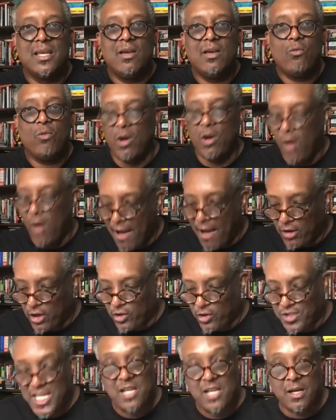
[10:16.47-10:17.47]
We don't have a
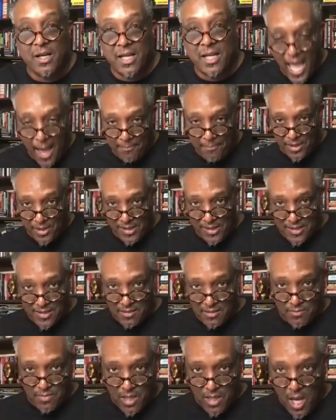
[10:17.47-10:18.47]
critique of
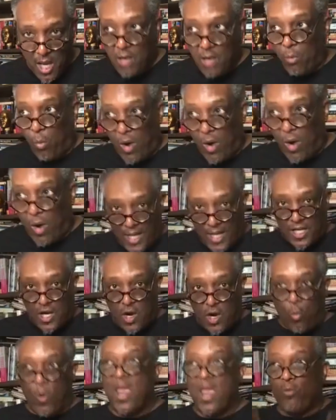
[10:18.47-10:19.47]
capitalism. But what
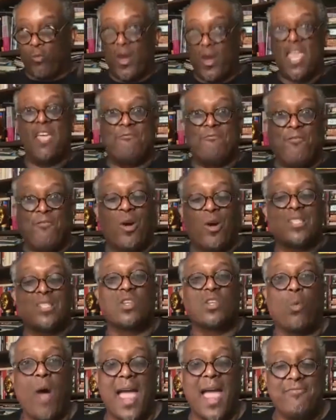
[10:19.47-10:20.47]
do? We reinforce
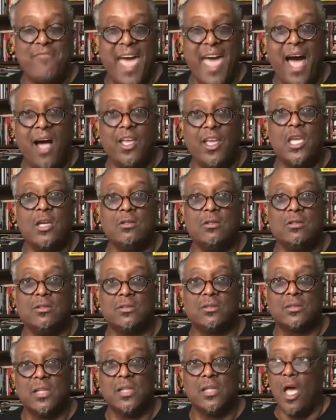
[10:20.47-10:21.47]
the white
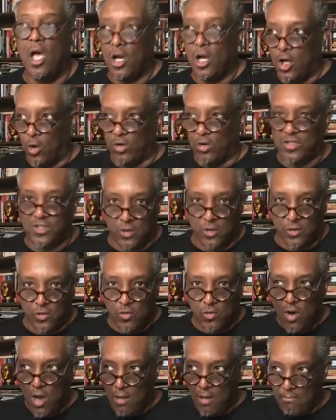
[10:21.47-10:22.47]
values. Go to
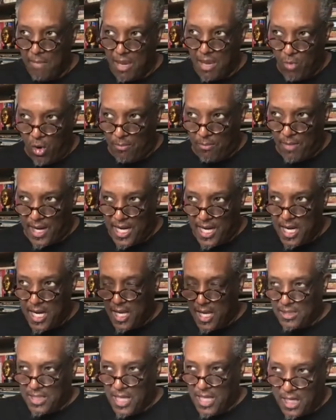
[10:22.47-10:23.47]
school, make more money,
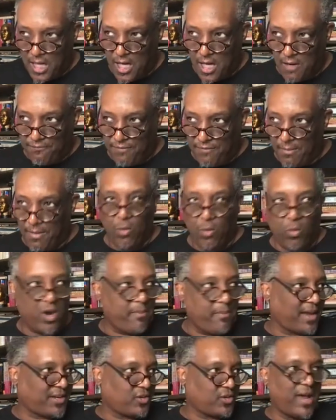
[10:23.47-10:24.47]
take care of your family. What
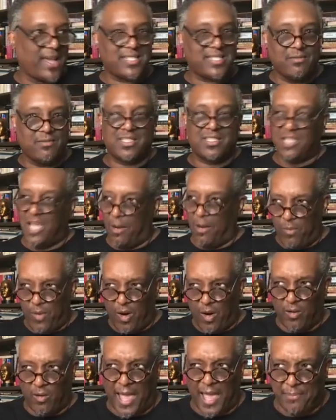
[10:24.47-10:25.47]
about the rest of us? Yeah, we
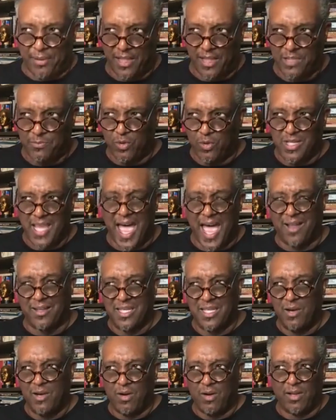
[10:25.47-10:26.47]
don't like police
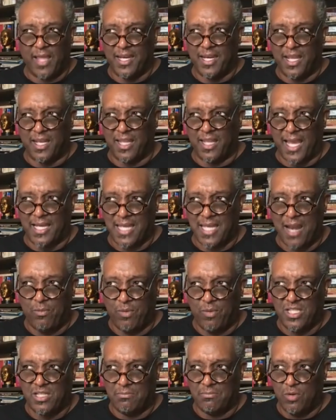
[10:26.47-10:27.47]
brutality. We don't like nothing like that. And
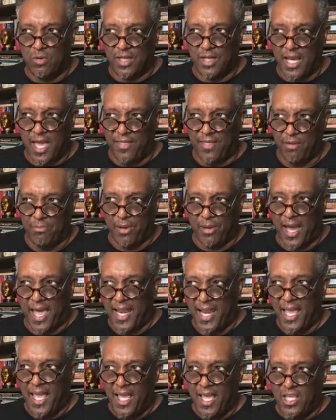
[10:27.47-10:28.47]
we should move together, but
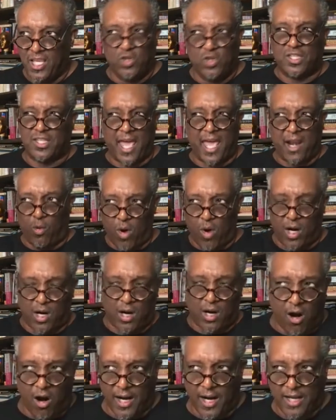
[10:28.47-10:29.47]
you just got to work
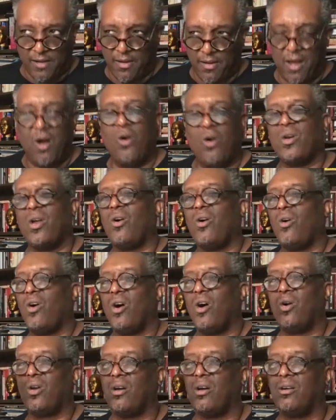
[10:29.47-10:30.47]
hard. Hold
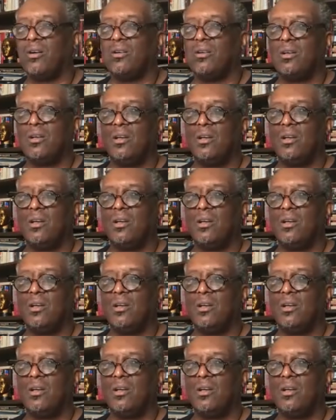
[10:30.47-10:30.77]
on.